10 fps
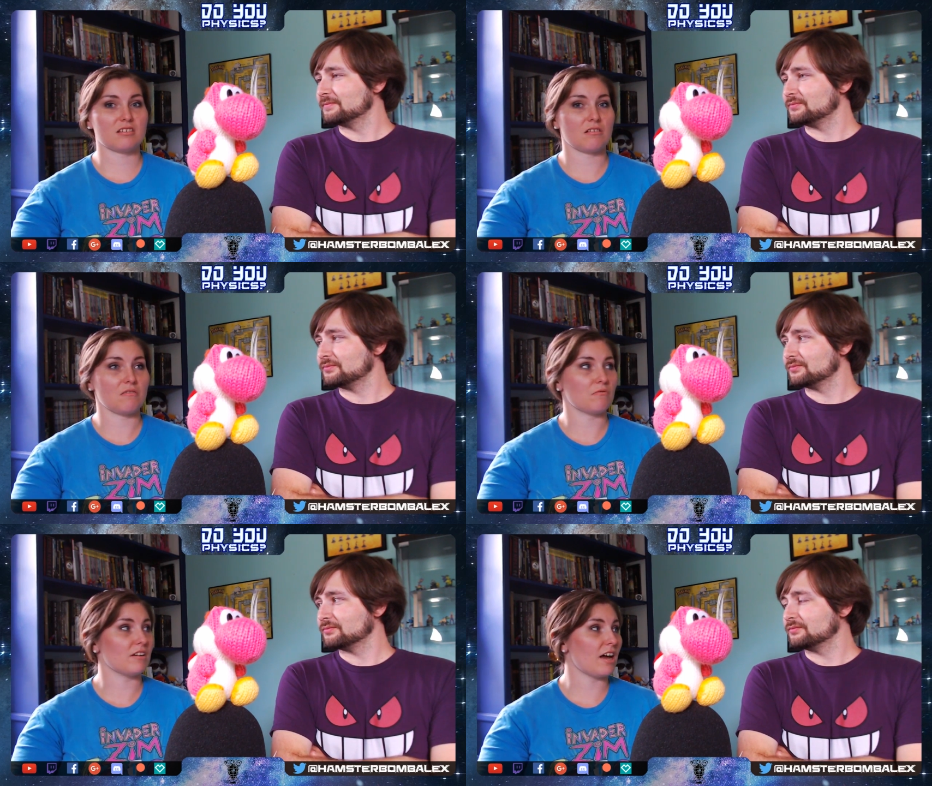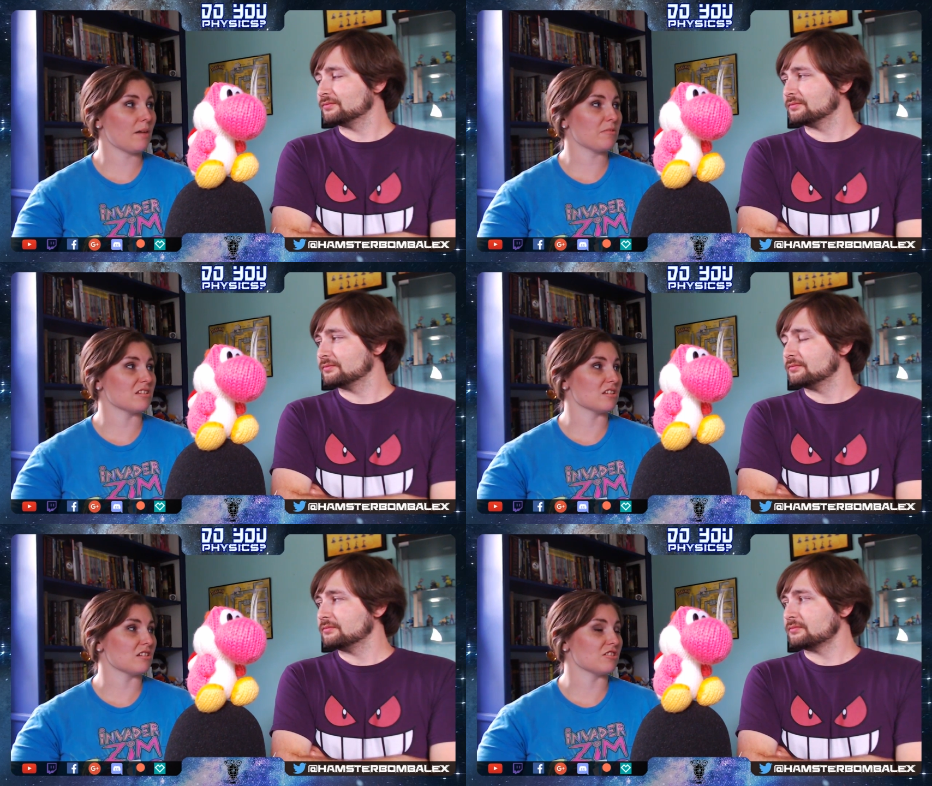Speaker 1: of what happens
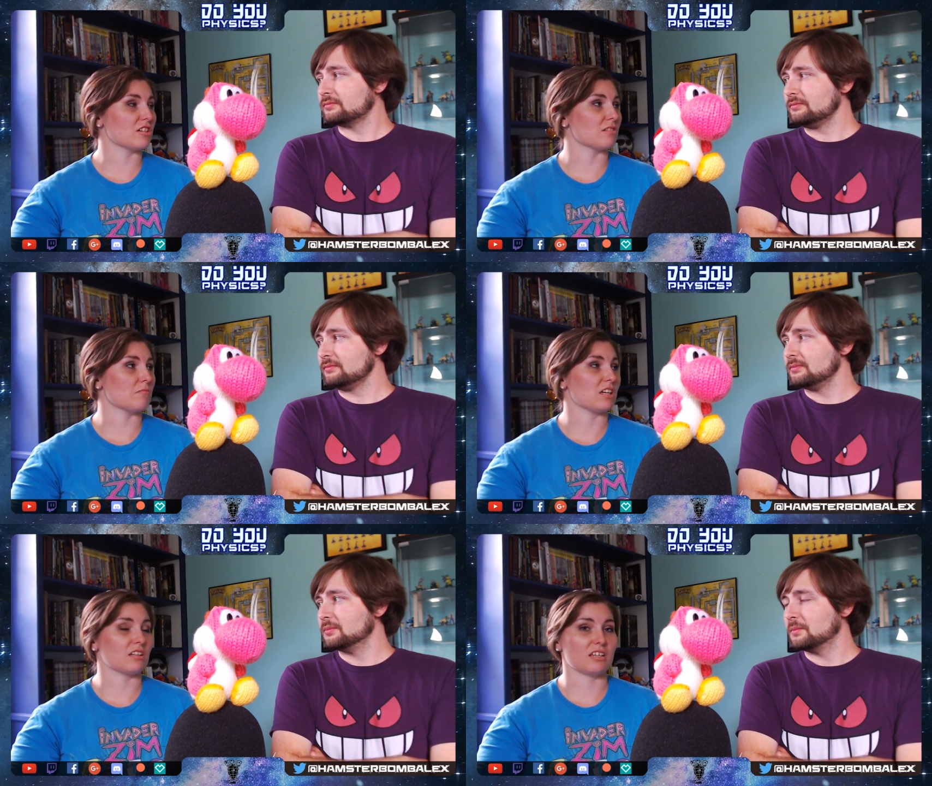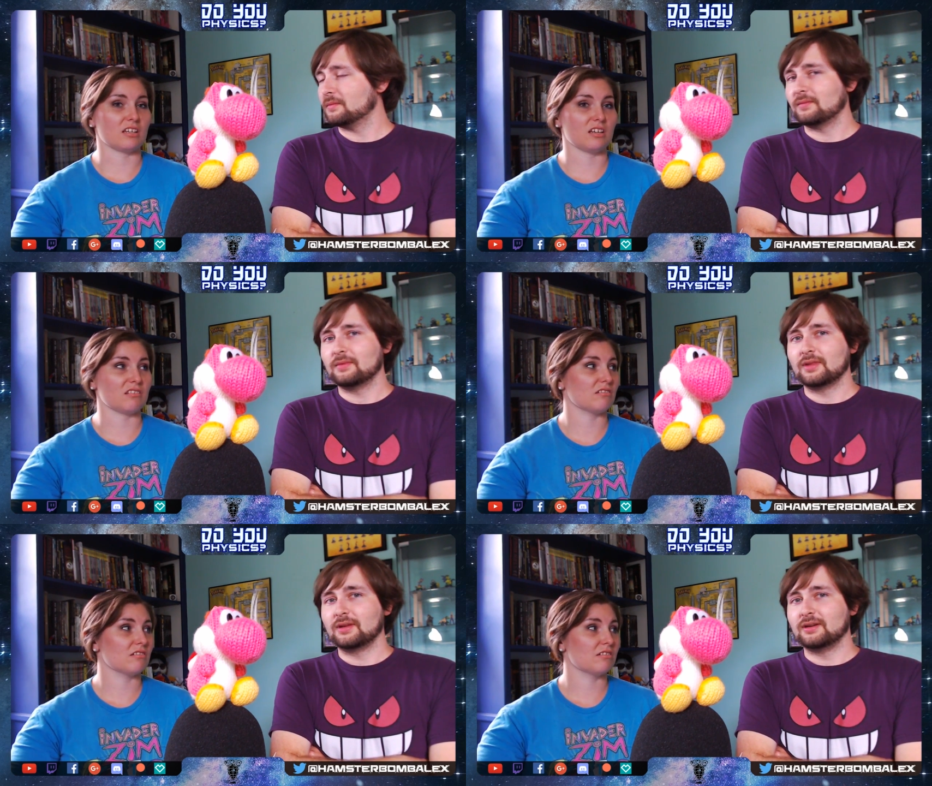in a chicken to make it lay an egg.
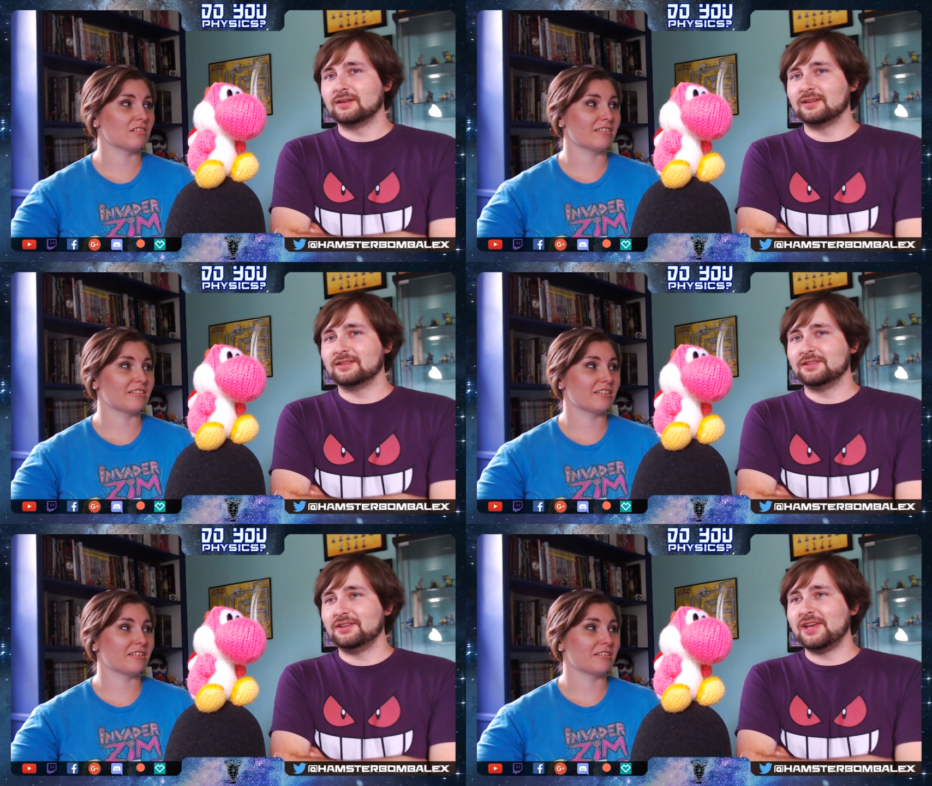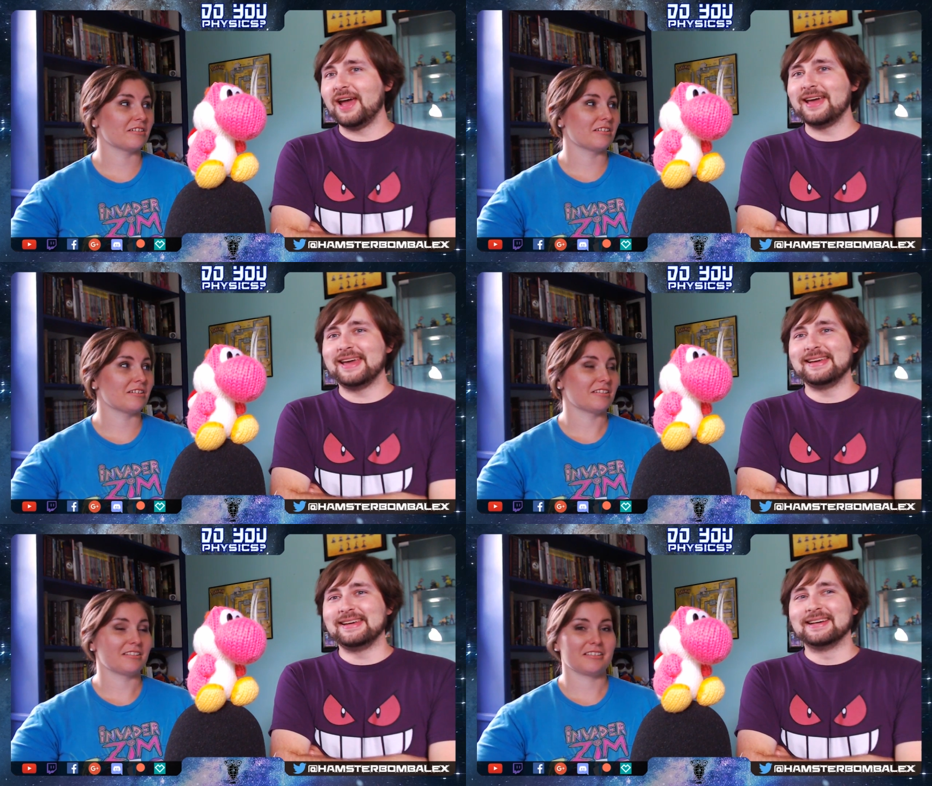
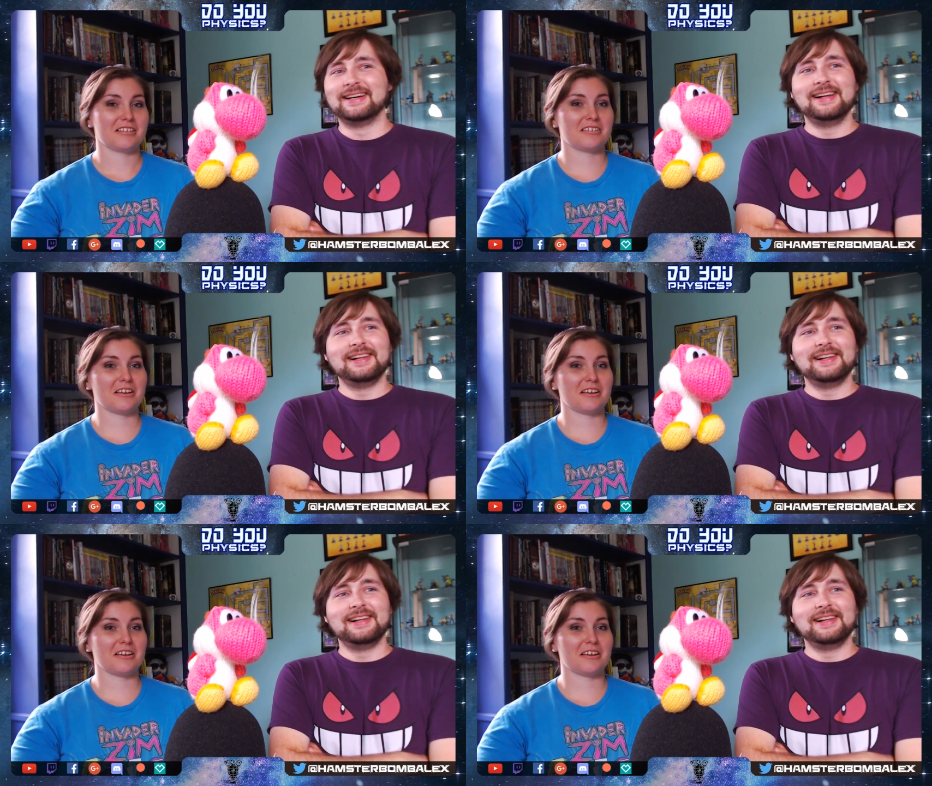
Speaker 2: Yay! So